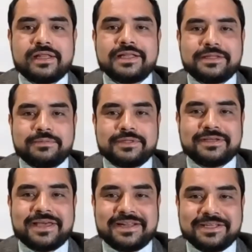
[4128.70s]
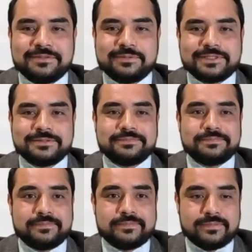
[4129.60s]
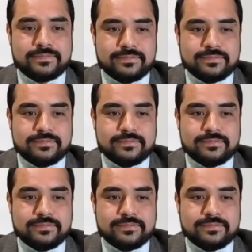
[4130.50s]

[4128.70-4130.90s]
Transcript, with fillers: Yes? Yes, go ahead.